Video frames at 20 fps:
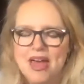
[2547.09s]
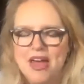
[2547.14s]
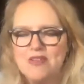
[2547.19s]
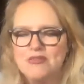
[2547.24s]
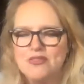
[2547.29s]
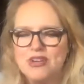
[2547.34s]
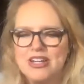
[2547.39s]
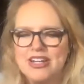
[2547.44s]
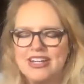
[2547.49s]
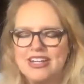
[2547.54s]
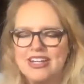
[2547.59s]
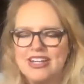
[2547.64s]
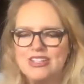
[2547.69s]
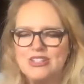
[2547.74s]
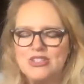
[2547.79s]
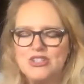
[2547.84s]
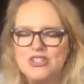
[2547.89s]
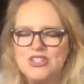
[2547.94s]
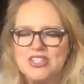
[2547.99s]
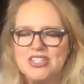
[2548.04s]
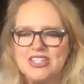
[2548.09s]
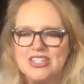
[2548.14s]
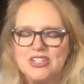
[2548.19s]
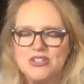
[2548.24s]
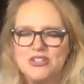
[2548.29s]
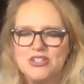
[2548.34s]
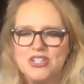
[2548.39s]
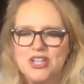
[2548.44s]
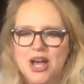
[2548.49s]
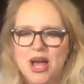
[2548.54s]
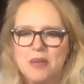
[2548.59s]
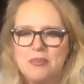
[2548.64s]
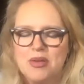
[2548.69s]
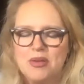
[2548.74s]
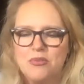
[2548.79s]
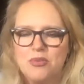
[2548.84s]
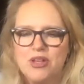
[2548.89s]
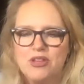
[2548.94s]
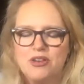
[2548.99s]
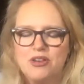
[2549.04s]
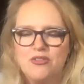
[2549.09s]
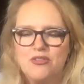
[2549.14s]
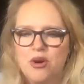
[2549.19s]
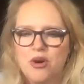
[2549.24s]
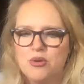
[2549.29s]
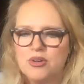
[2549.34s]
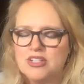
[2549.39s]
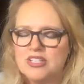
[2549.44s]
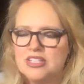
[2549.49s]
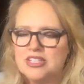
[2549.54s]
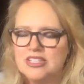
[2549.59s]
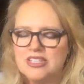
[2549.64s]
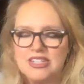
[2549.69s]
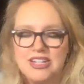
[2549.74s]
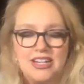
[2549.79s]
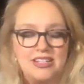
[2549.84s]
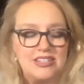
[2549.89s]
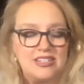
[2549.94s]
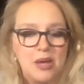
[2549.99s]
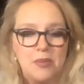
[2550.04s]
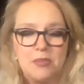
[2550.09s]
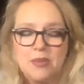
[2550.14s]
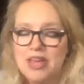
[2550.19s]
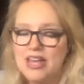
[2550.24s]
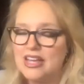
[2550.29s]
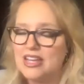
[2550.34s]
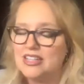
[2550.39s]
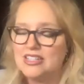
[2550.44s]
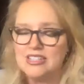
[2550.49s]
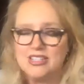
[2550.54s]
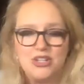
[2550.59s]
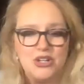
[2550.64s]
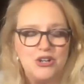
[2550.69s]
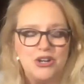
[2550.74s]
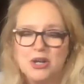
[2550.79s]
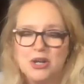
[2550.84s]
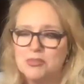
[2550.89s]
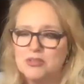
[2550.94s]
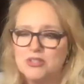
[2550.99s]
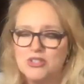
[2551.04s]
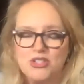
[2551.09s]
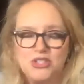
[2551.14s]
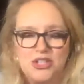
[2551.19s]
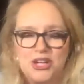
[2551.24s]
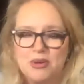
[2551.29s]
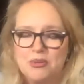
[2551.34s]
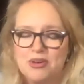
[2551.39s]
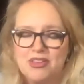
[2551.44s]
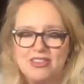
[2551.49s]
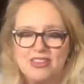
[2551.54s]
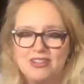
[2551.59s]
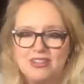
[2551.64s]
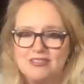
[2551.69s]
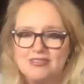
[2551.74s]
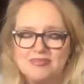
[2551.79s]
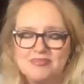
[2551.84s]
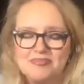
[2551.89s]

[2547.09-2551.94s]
every night Eastern Standard Time. And we look forward to this next step in this incredible journey with you.